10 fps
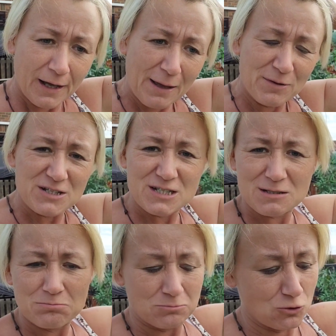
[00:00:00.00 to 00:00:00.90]
Emma's
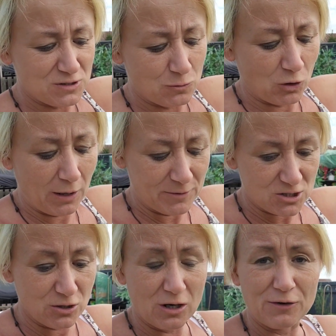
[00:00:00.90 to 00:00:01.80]
got someone coming
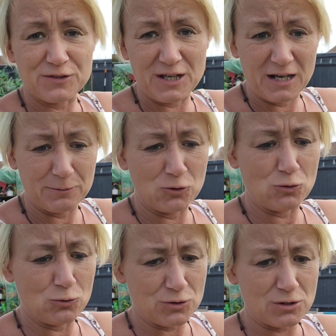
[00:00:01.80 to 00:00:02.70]
to look after the
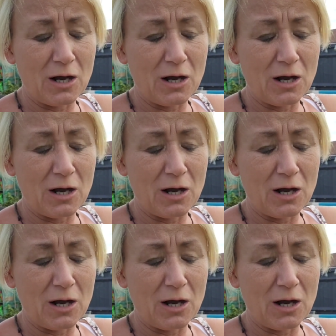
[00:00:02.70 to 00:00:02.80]
animals.